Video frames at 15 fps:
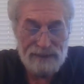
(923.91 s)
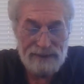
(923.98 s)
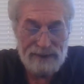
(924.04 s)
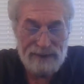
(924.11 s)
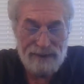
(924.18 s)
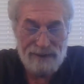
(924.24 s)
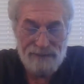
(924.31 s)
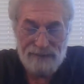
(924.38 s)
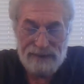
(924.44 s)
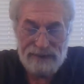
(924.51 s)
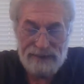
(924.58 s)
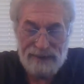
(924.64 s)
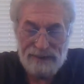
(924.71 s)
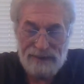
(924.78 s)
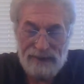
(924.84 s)
Now, it
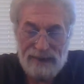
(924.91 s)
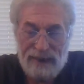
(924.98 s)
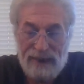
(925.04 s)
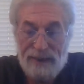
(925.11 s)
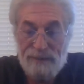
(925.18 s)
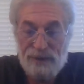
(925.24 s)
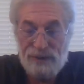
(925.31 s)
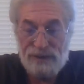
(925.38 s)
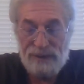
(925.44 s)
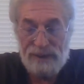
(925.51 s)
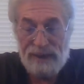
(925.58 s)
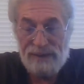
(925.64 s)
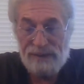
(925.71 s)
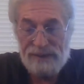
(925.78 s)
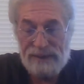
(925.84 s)
has a high
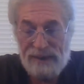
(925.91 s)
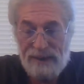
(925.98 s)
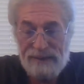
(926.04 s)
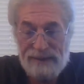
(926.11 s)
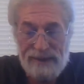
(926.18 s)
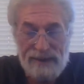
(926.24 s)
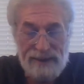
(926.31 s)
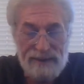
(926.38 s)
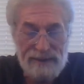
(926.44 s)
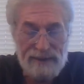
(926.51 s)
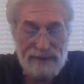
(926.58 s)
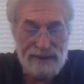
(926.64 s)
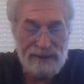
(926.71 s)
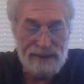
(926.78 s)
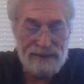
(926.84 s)
mucilage content,
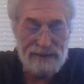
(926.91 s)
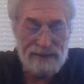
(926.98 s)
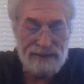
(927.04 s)
like